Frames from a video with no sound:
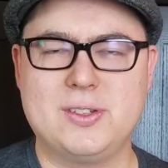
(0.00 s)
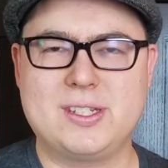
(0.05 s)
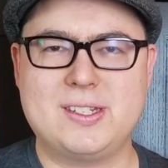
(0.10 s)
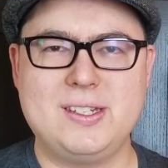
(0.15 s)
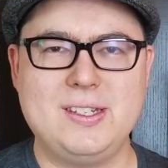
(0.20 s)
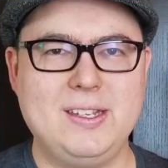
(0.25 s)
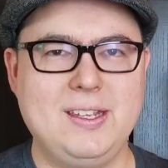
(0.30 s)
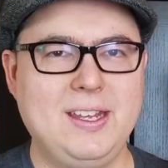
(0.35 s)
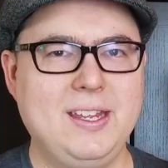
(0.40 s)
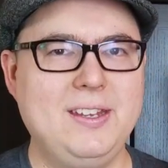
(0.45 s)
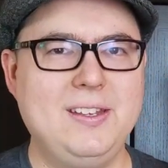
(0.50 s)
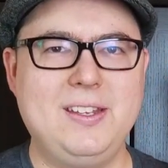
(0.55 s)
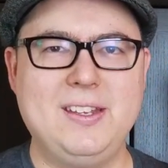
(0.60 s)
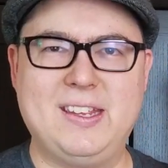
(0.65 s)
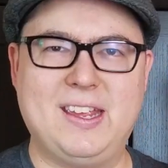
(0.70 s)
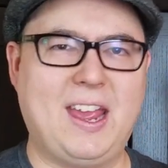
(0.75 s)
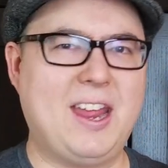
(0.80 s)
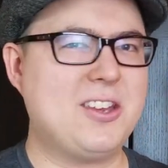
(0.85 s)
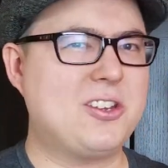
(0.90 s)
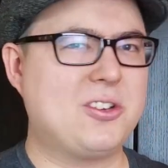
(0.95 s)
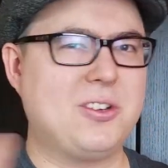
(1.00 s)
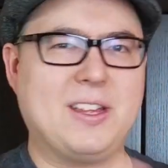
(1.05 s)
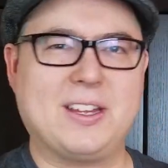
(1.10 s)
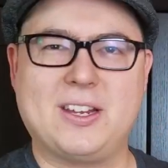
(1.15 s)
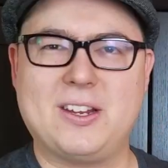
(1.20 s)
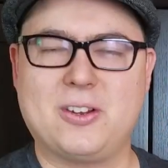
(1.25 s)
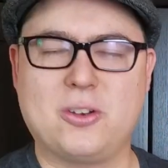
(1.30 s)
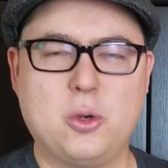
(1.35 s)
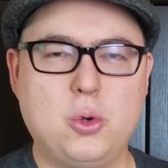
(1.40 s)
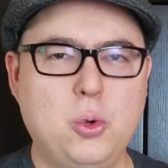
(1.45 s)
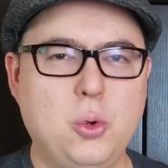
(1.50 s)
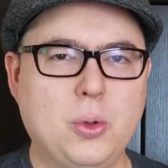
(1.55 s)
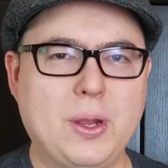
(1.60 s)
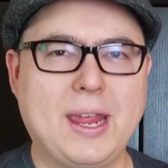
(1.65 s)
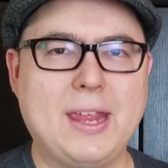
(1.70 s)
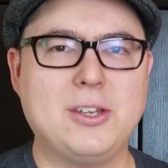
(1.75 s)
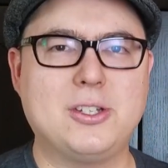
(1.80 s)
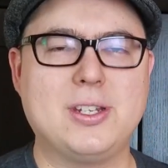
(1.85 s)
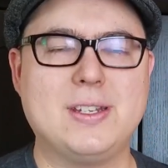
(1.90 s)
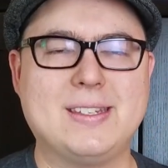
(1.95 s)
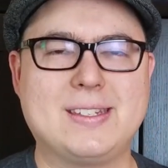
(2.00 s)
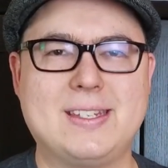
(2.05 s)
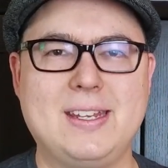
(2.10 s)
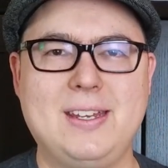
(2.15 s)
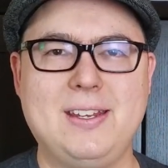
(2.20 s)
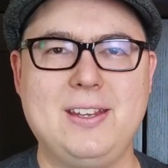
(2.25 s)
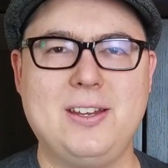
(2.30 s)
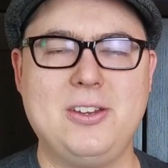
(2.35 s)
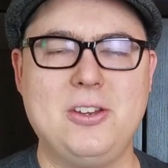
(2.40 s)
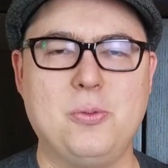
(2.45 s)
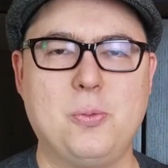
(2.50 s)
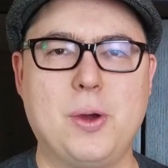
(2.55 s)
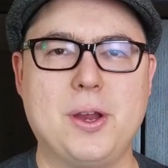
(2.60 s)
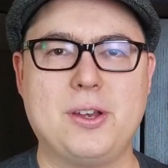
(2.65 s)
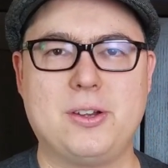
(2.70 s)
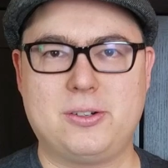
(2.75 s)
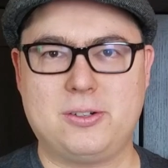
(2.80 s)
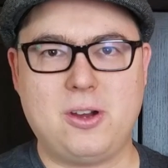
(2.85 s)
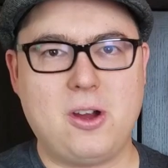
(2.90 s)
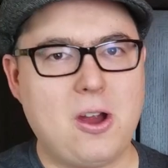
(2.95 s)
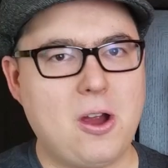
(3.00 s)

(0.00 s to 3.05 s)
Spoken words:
you see Indy enter like a cool ancient city and you wonder,